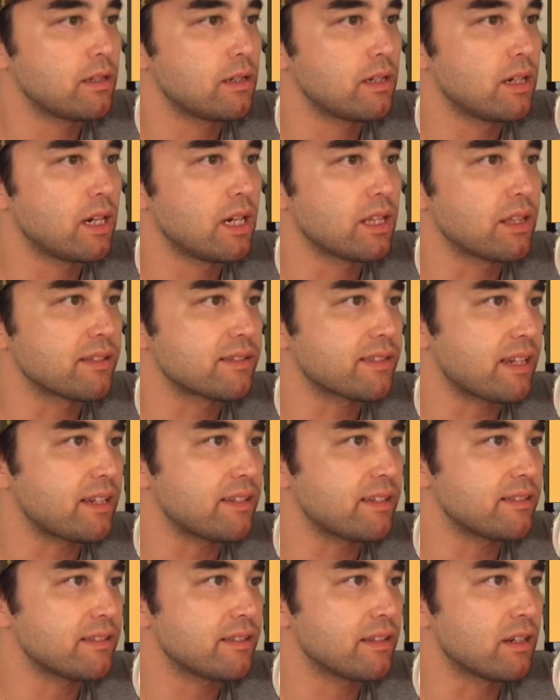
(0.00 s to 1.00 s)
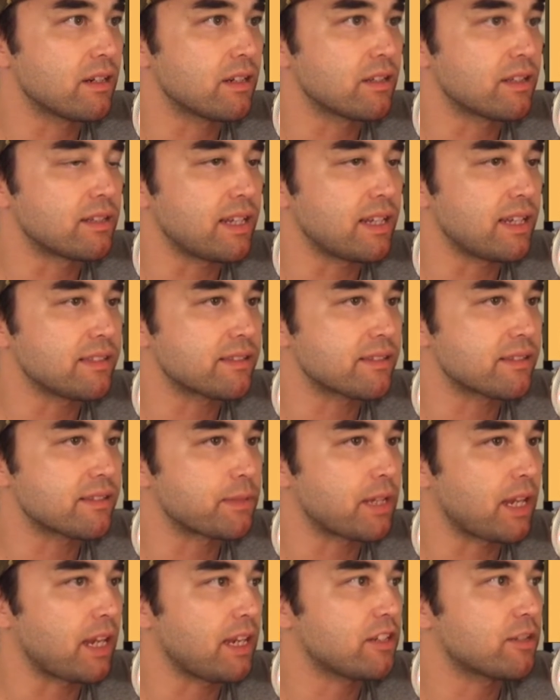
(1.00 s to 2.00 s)
Uh, the site, uh, the dates
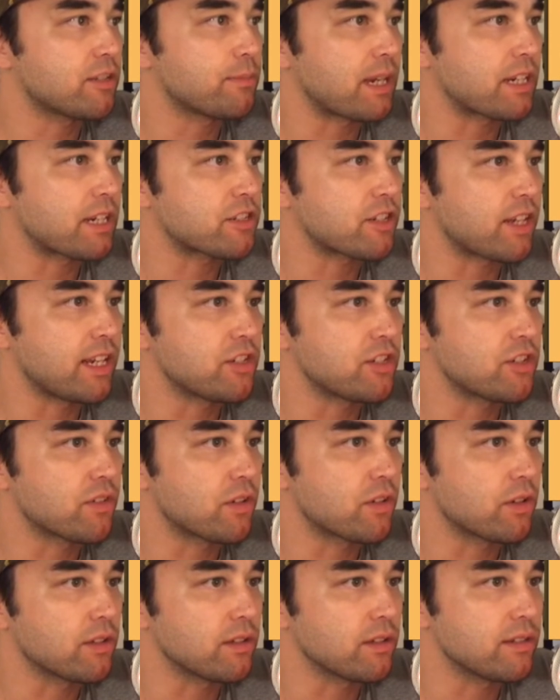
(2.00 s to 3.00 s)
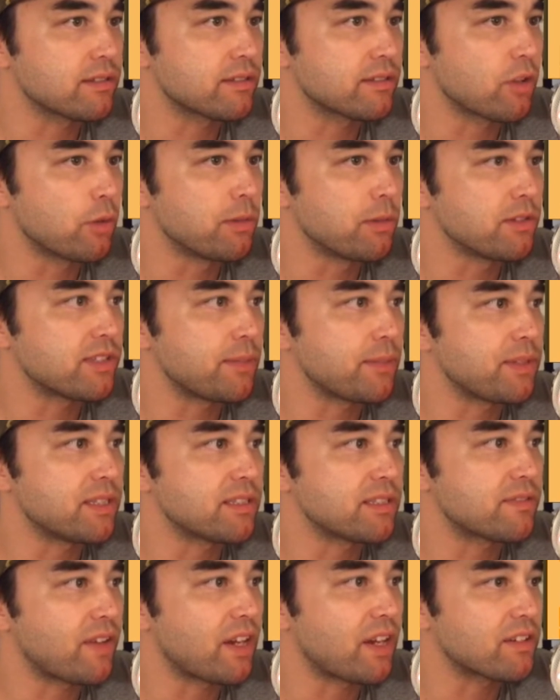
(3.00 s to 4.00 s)
obtained to match the age of the earliest Homo
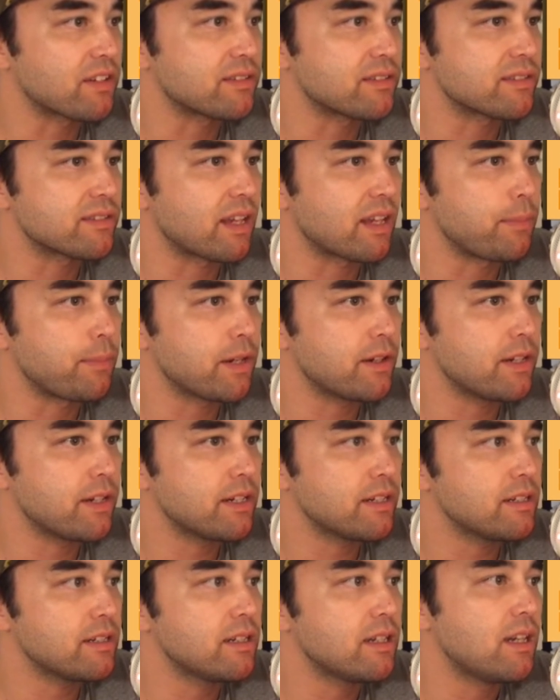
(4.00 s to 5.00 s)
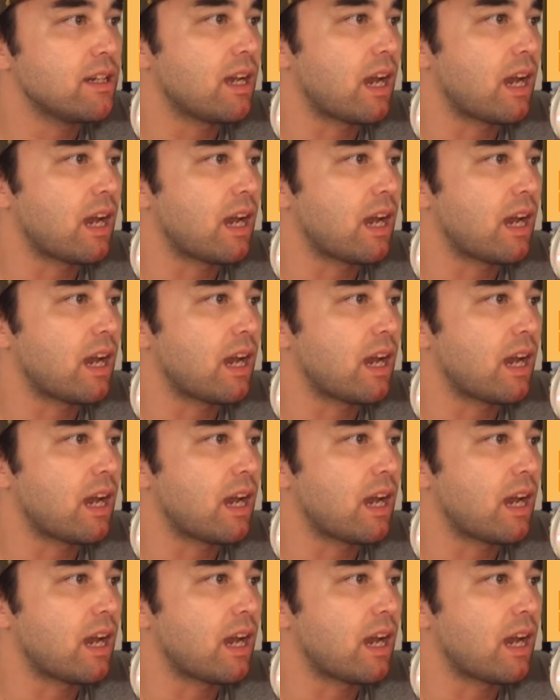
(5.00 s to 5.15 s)
sapiens found in Siberia.